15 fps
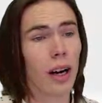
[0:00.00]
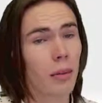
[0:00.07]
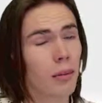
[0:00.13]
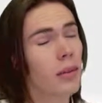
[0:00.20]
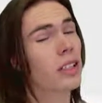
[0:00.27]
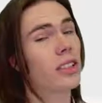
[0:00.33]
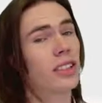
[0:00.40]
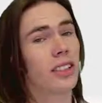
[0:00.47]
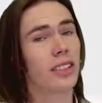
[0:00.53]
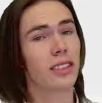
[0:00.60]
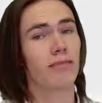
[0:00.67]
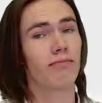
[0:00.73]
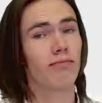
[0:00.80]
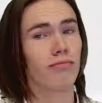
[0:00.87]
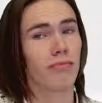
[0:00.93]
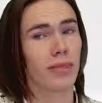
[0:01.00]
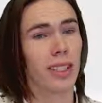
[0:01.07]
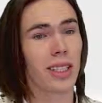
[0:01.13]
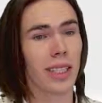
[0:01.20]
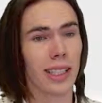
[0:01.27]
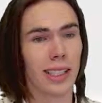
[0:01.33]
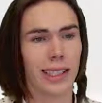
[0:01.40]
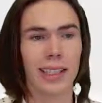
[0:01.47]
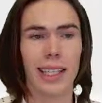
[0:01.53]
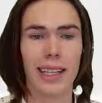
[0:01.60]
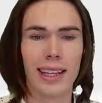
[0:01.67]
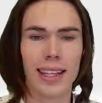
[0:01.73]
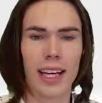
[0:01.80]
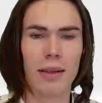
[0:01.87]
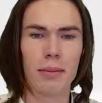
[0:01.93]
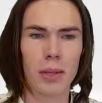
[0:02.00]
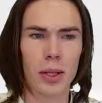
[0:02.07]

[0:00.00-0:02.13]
I'm actually just gonna set that